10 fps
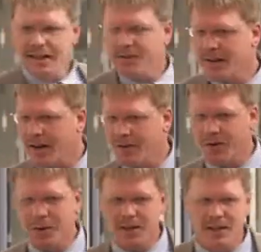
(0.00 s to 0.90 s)
evening,
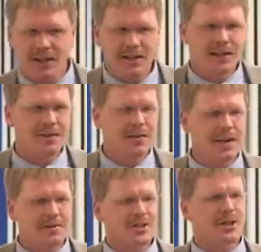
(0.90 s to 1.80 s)
everyone. My
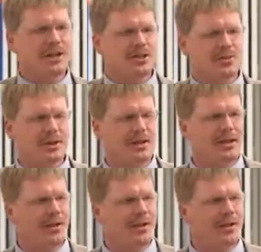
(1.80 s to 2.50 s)
name is John Schmidt.